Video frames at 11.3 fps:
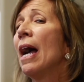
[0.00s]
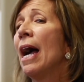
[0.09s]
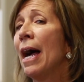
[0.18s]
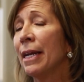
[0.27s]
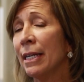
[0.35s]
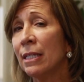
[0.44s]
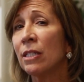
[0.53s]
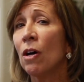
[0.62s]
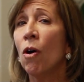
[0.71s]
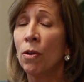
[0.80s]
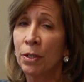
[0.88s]
at its
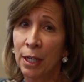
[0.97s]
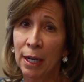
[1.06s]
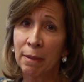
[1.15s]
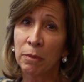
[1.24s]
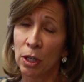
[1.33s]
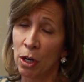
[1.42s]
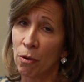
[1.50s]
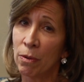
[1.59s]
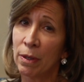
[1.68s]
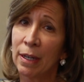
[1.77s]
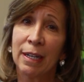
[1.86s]
all-time
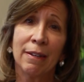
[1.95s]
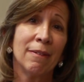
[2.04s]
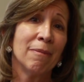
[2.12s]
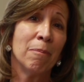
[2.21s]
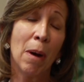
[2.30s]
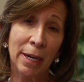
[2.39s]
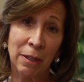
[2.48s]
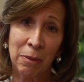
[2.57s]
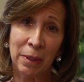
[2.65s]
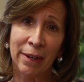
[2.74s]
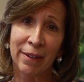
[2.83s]
low in my
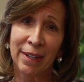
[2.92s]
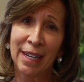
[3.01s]
career.